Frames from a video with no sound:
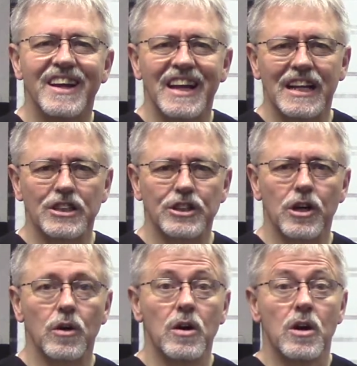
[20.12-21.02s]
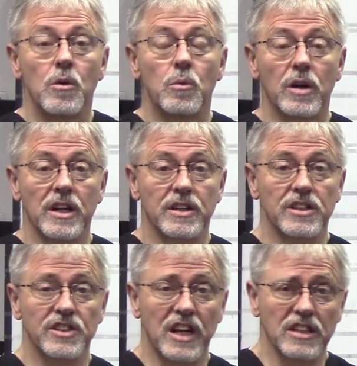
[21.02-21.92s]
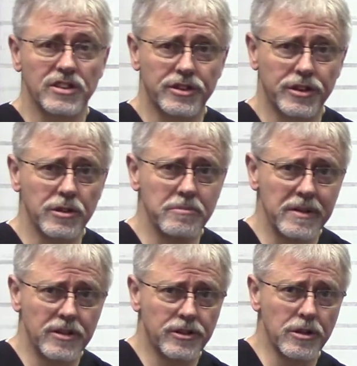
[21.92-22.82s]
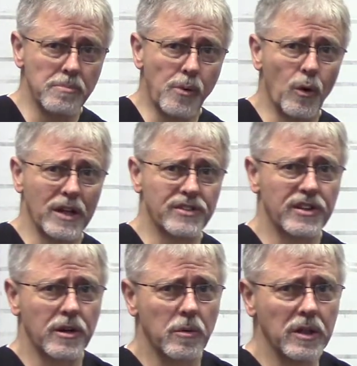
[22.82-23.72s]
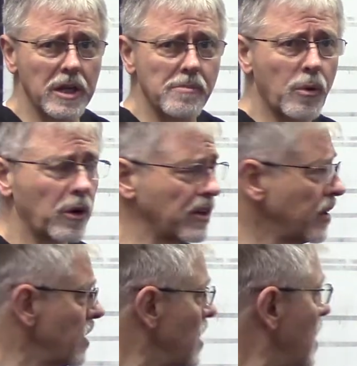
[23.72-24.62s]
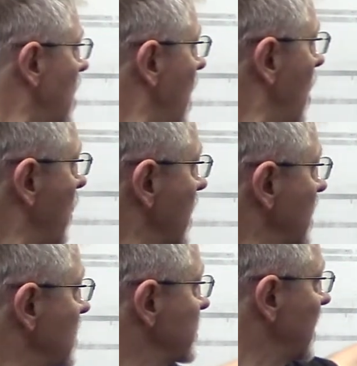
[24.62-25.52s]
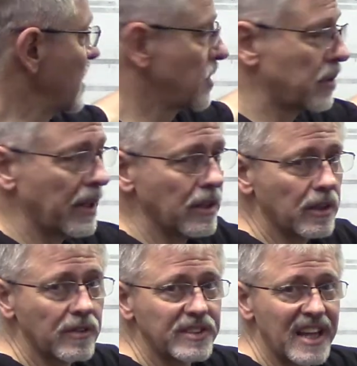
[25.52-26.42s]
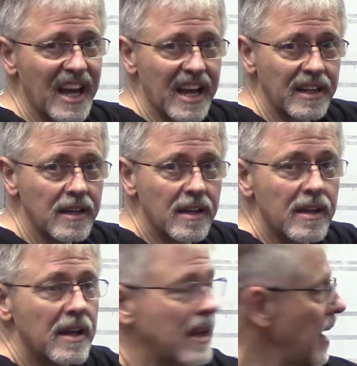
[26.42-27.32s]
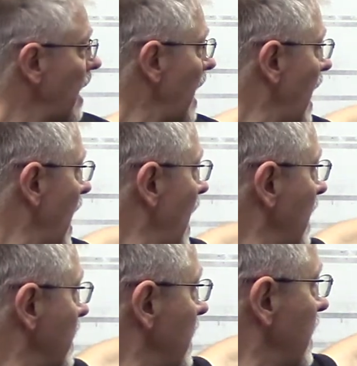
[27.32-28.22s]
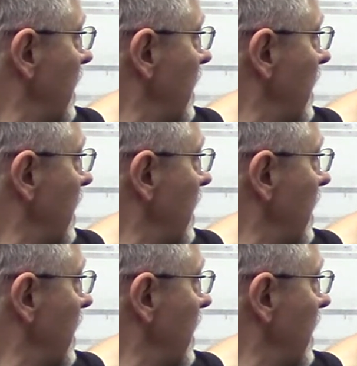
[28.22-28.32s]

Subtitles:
And so we're going to discuss two points that are really important. We're going to discuss Cranial Nerve 10 and